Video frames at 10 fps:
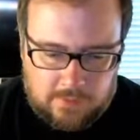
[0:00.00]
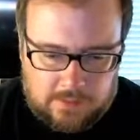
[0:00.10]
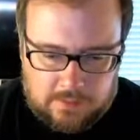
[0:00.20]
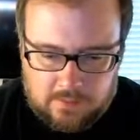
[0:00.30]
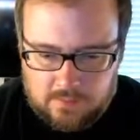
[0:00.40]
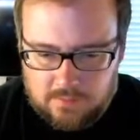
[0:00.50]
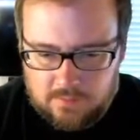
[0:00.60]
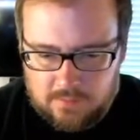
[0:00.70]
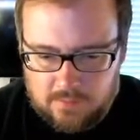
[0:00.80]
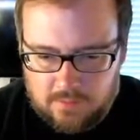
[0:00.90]
Yeah.
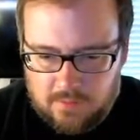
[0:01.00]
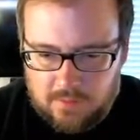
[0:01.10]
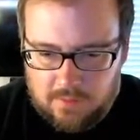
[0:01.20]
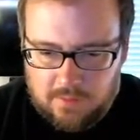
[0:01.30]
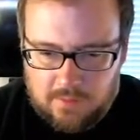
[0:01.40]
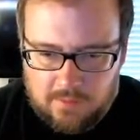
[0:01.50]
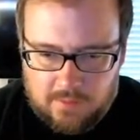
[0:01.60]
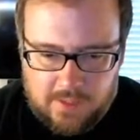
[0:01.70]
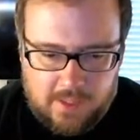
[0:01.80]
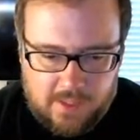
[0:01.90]

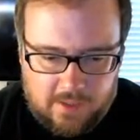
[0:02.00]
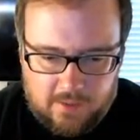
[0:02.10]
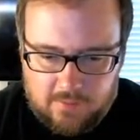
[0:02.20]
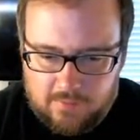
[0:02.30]
Get out of here.